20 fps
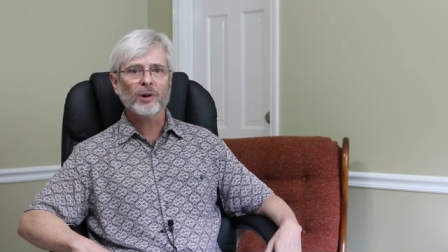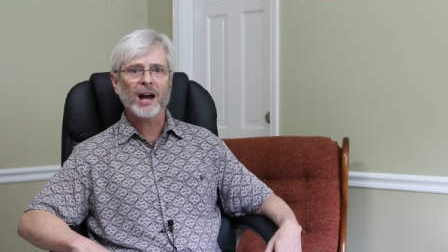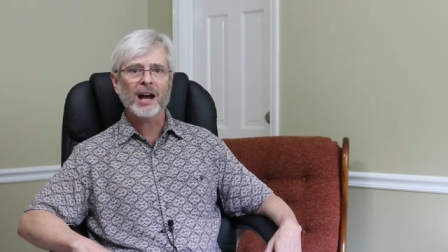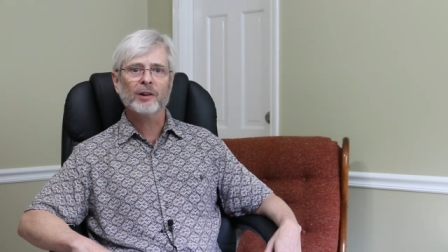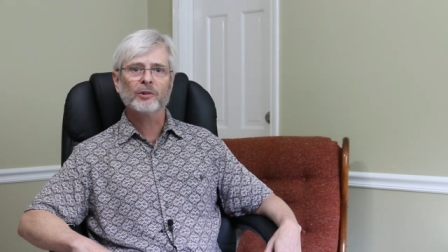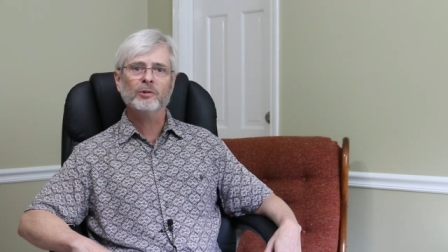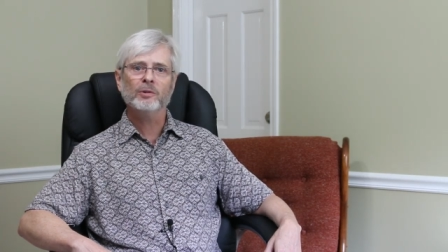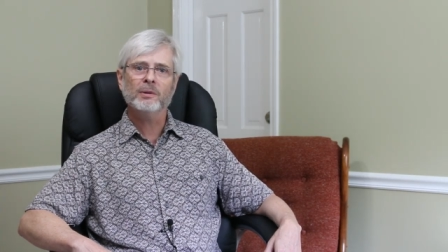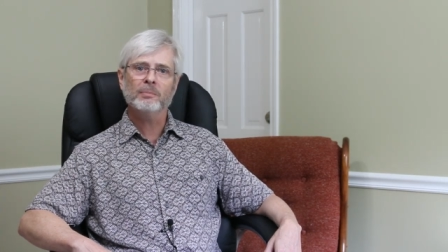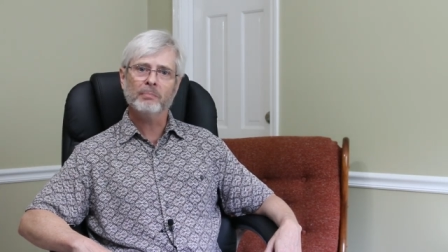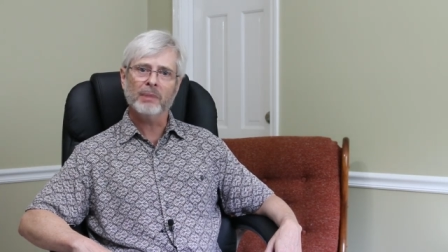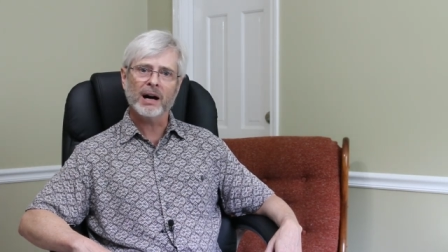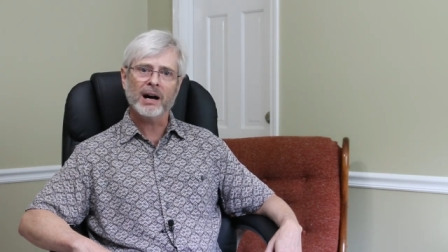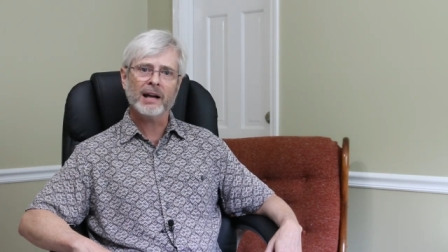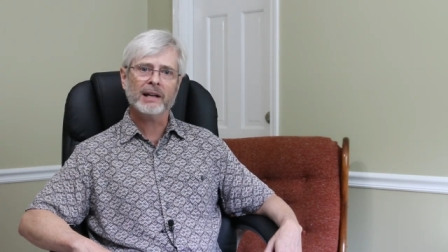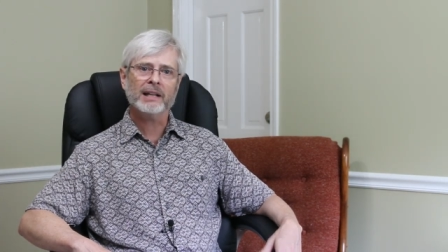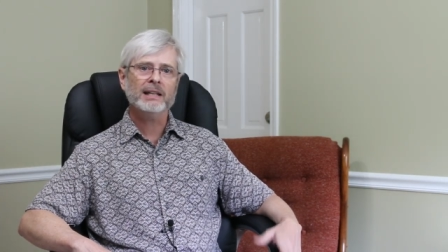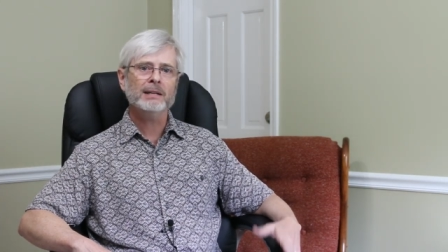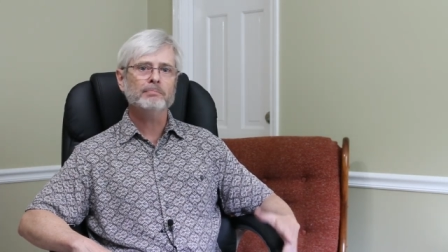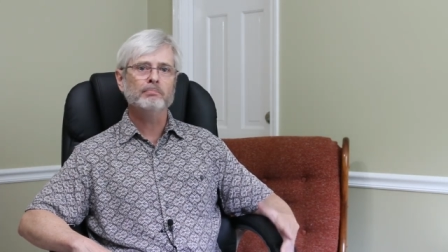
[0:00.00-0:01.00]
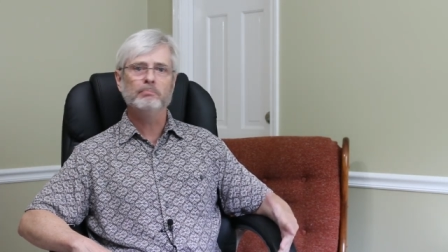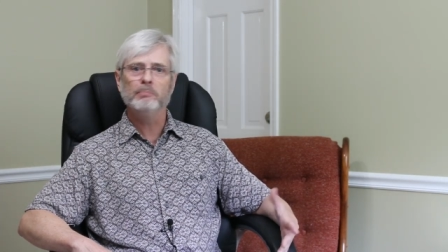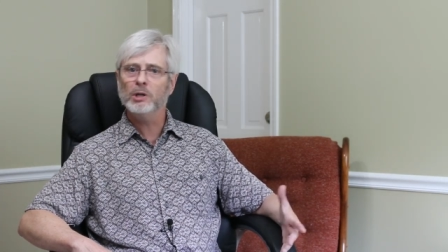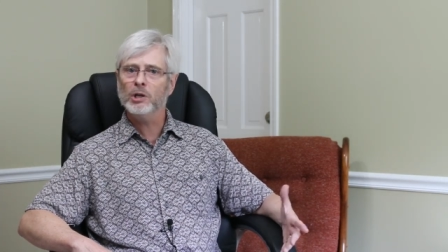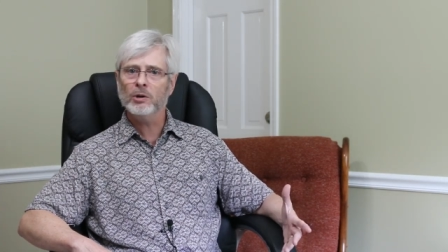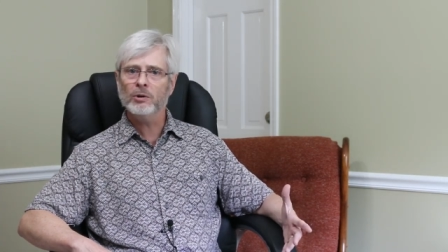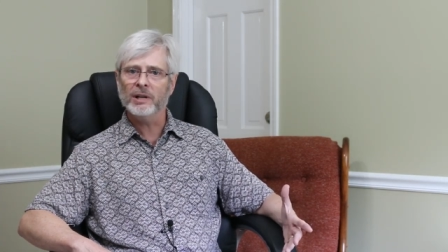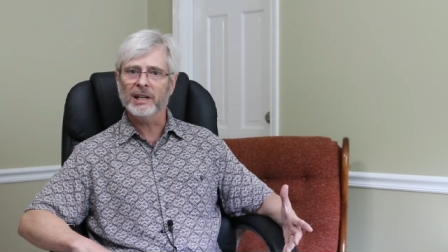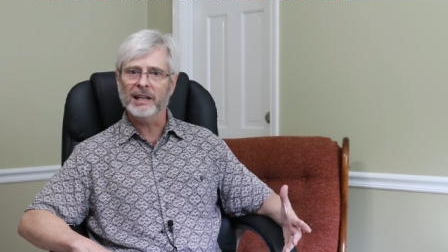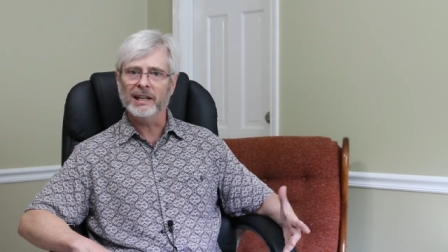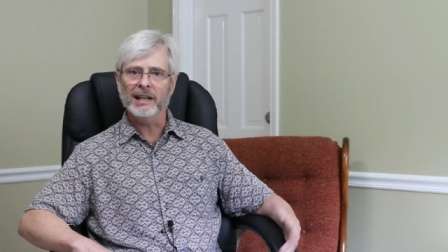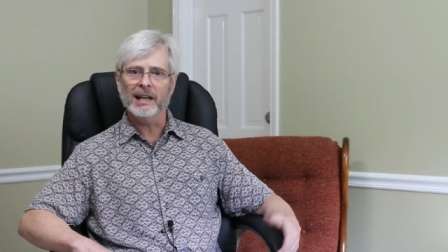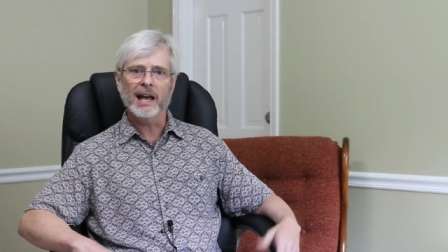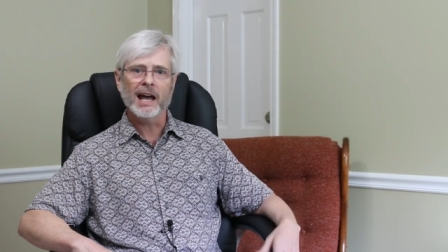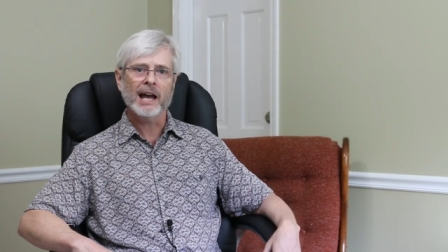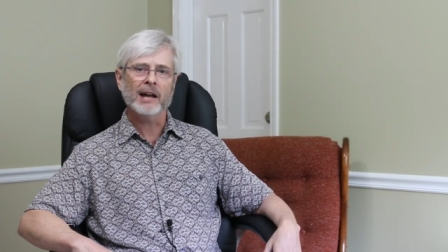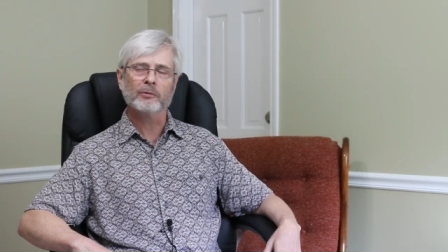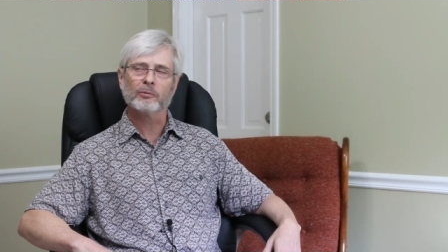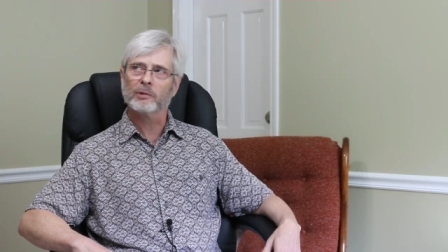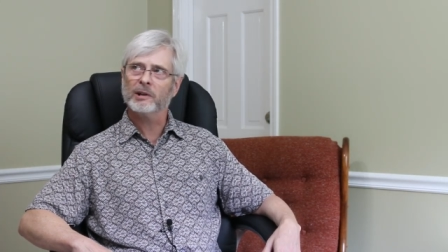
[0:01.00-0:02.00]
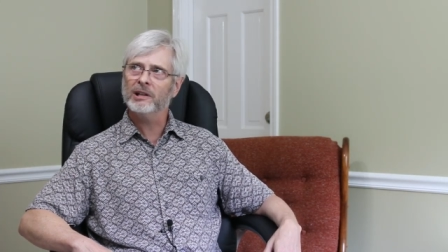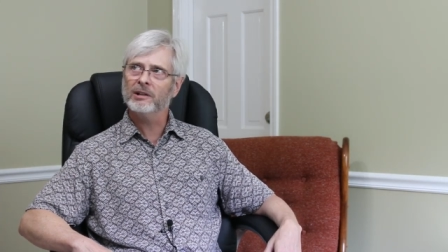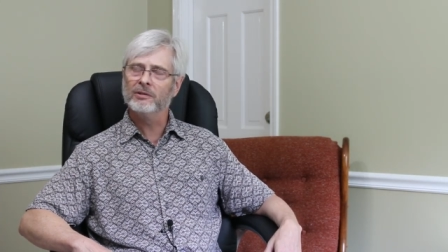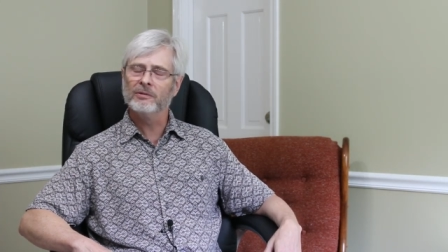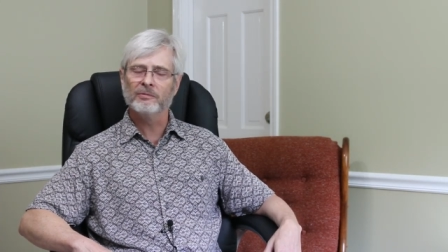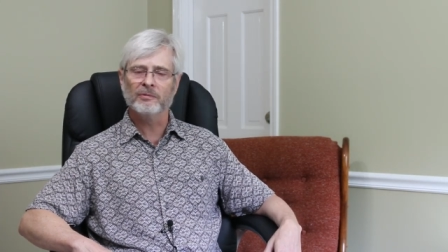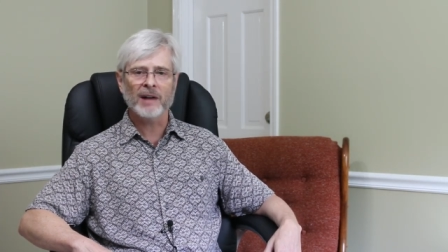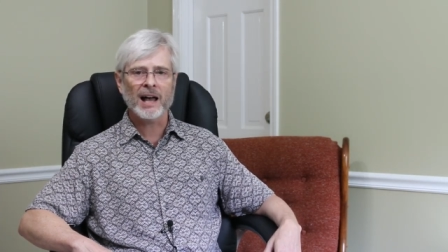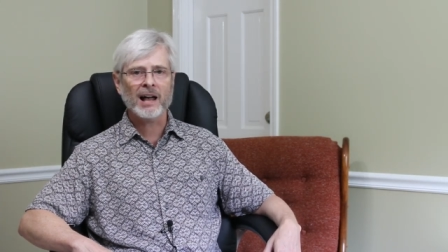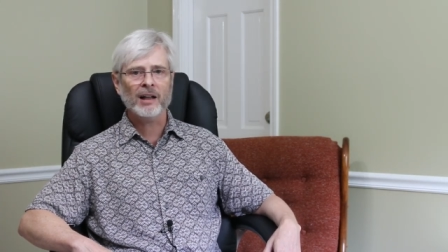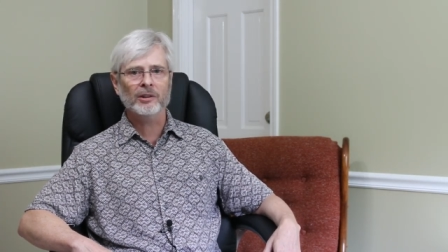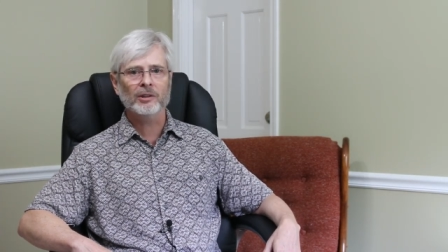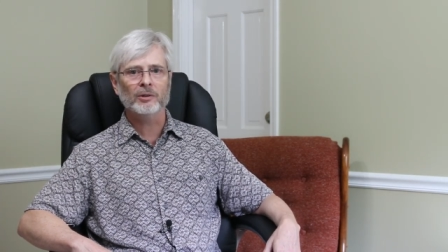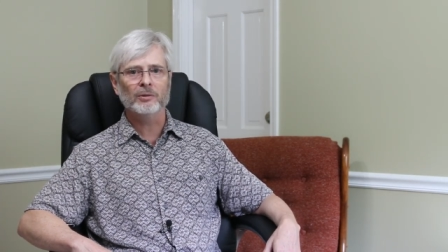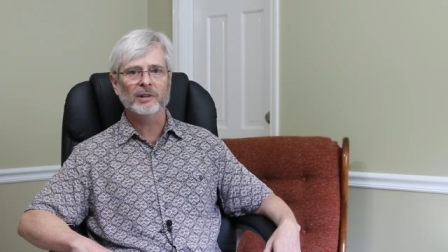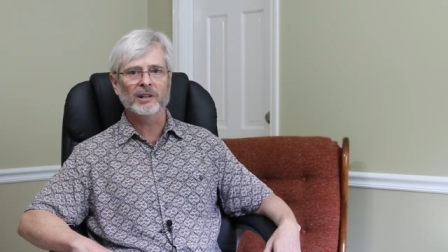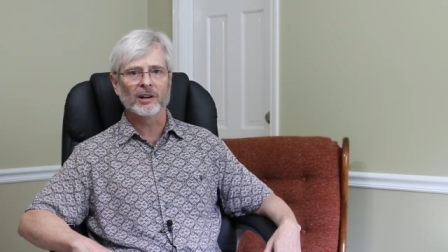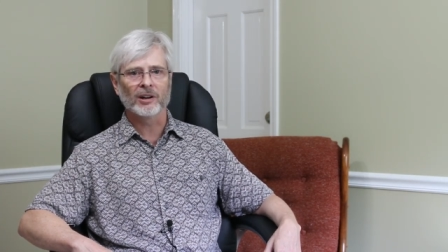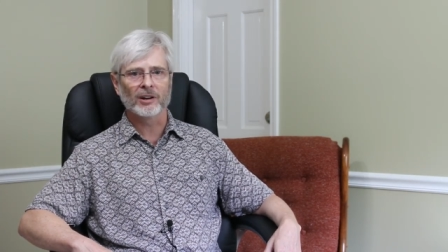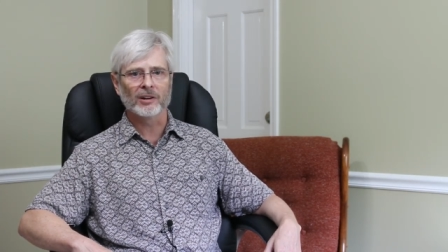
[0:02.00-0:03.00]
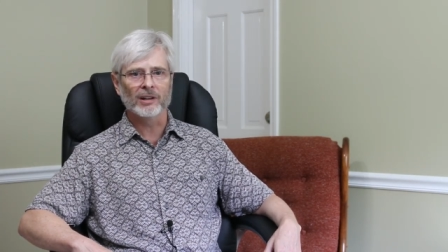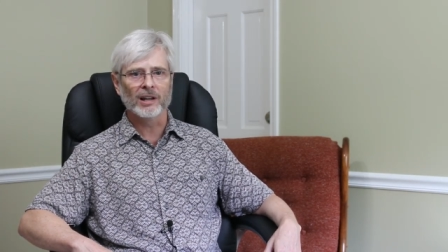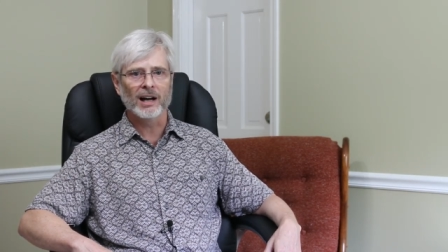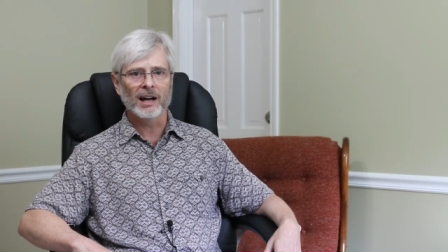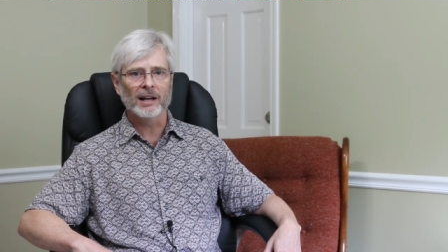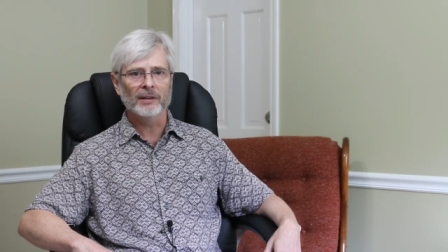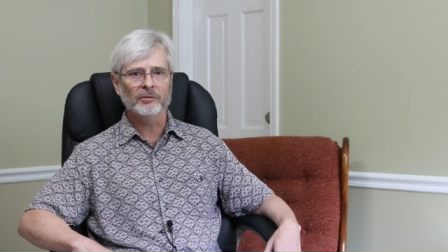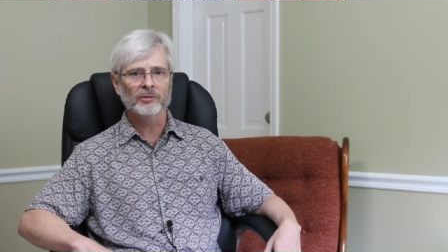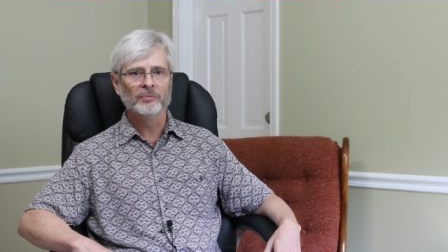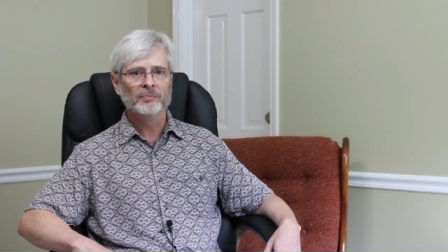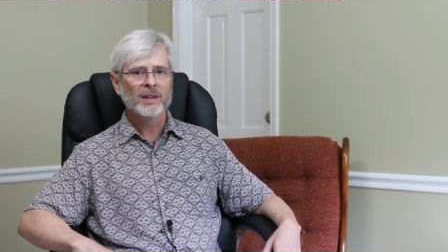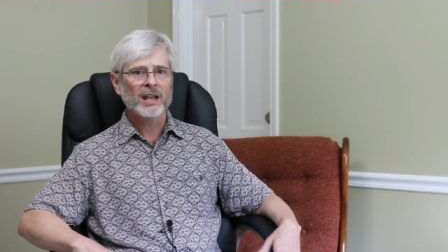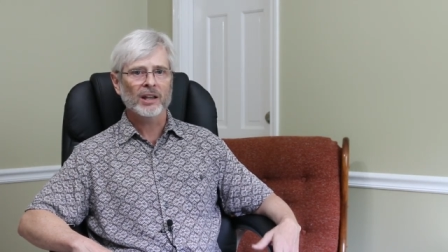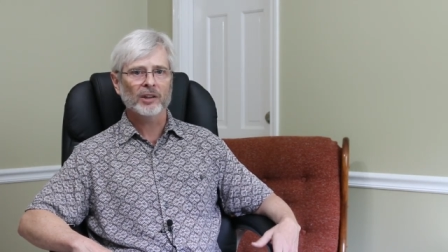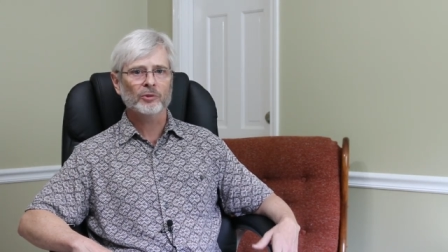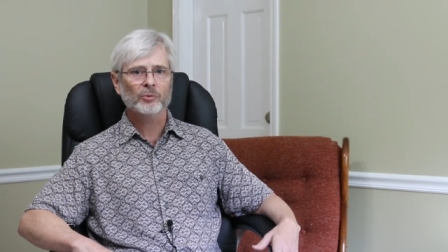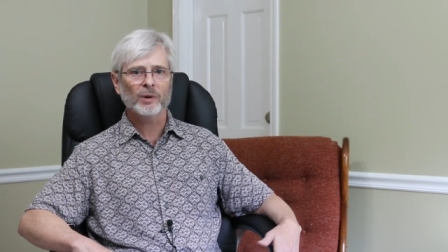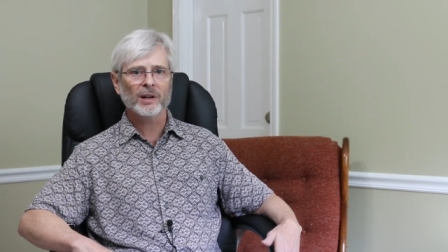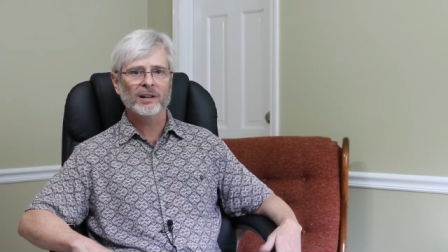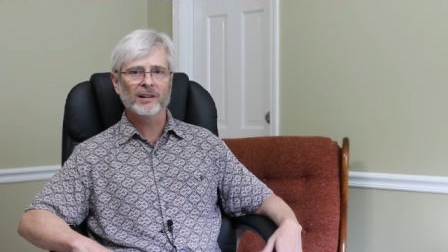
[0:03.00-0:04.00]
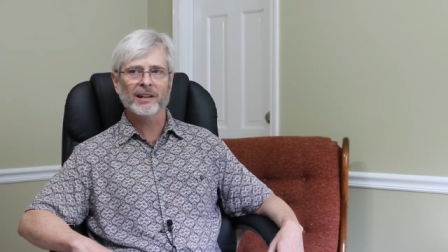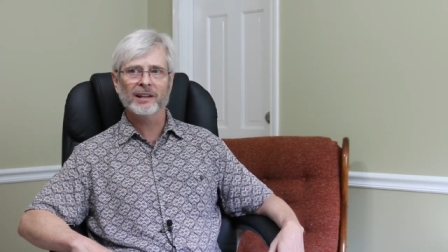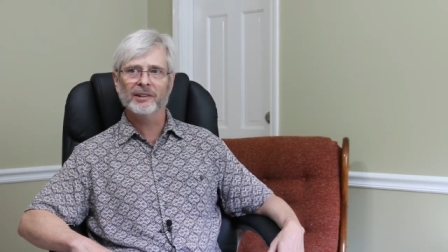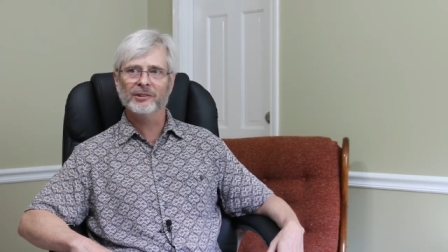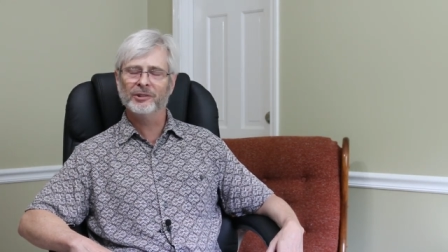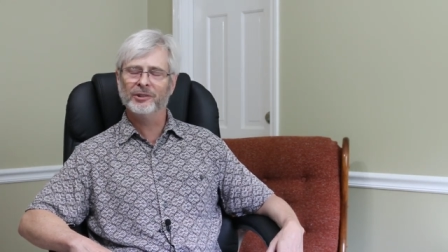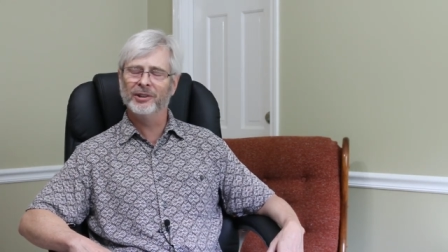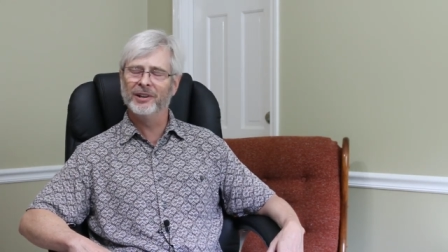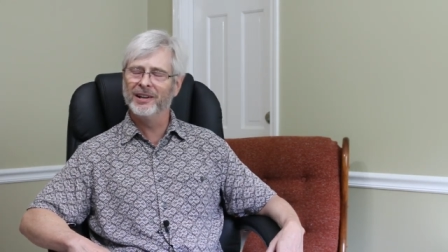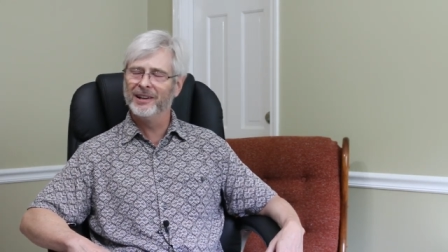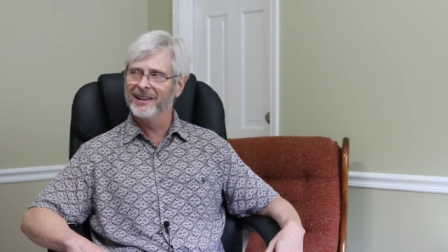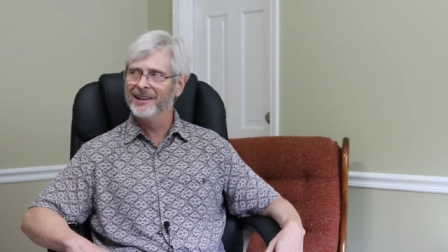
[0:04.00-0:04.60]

how to embody beauty and real value in our lives, as well as,